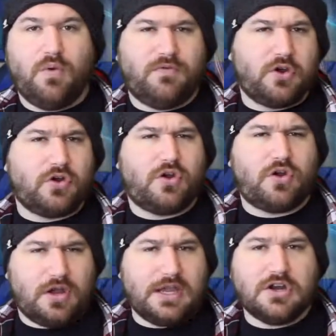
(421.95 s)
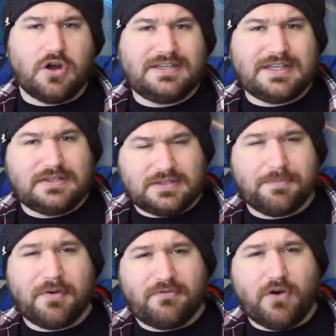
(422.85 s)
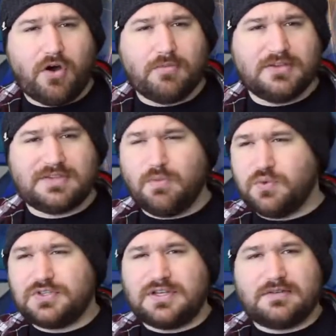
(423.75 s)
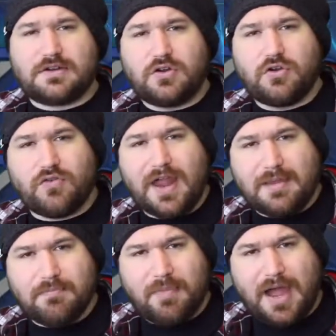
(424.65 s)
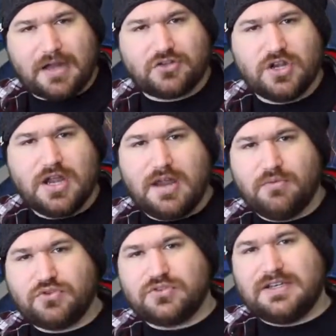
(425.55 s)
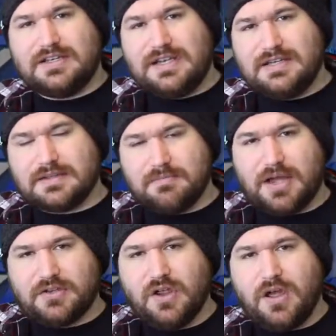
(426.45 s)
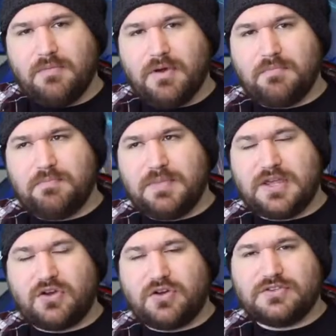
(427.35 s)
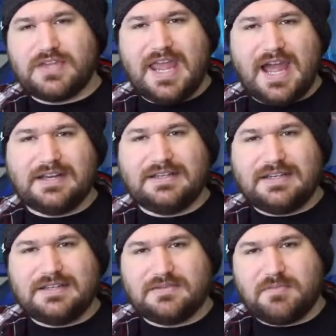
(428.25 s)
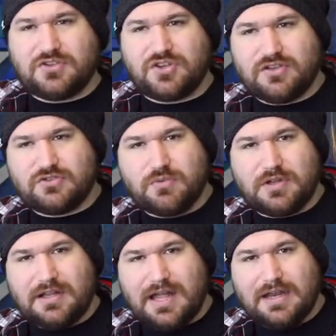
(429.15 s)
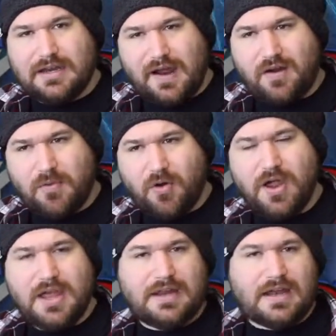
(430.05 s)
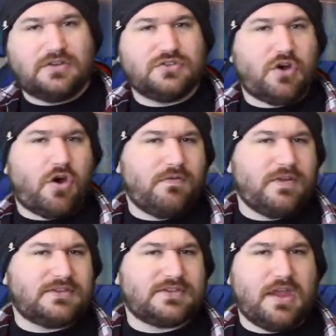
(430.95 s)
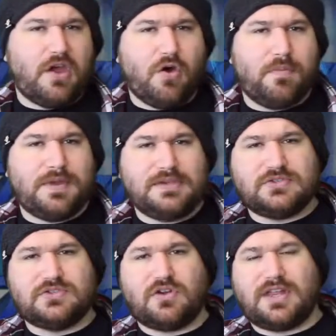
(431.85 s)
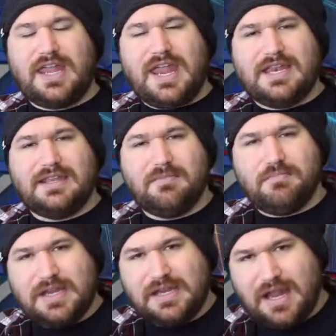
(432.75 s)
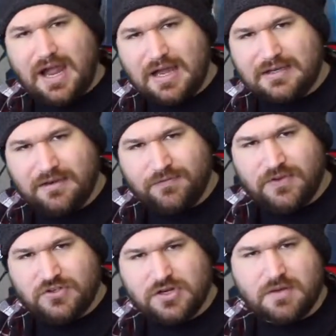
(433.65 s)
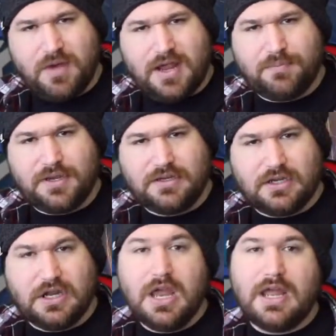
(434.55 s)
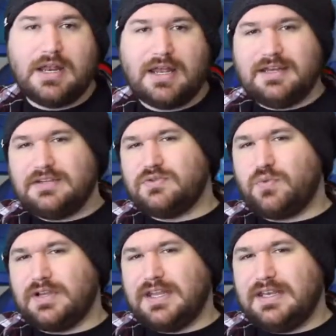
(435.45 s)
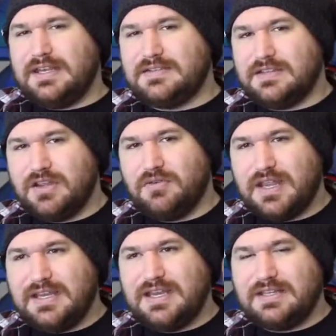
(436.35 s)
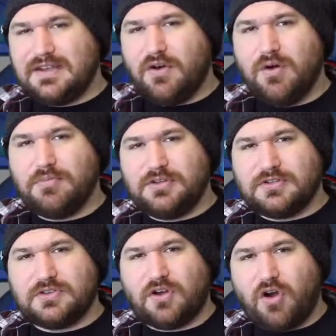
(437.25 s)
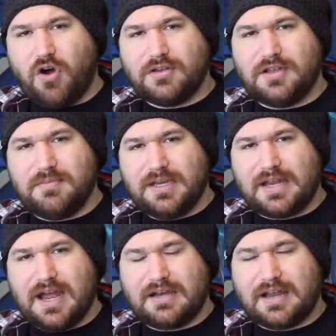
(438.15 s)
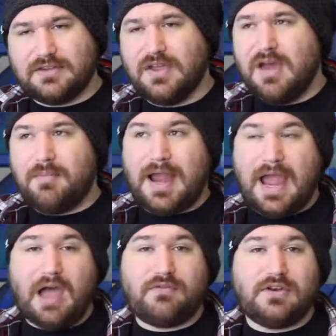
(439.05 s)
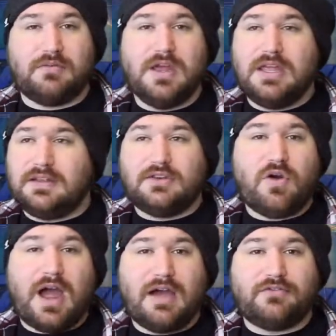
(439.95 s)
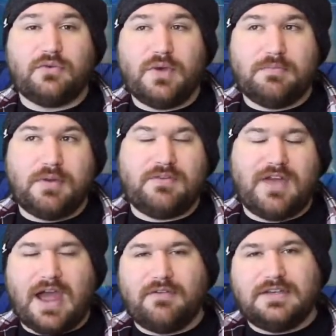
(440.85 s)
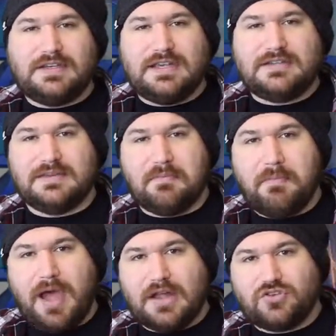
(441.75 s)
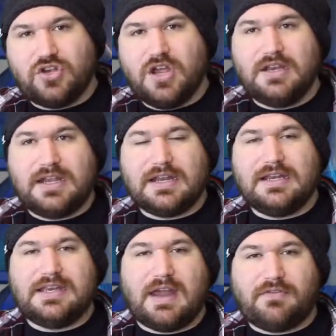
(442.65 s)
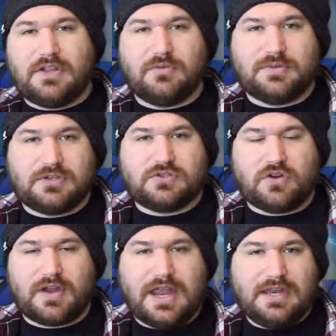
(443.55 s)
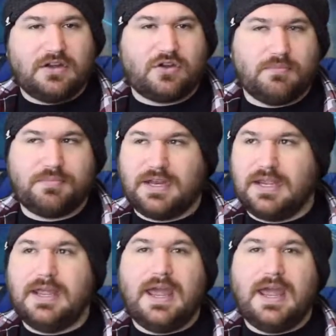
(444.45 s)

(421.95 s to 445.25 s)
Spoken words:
with a decent performance. It wasn't a great match, it was just a decent match, but because he had a decent match against someone like Nakamura, that does obviously up his stock in the mid-card division, in my opinion. And this is what they need to do. They need to up the stock on the mid-card guys by having them. They don't have to win, but if they have a decent match, they can definitely up the stock in the company,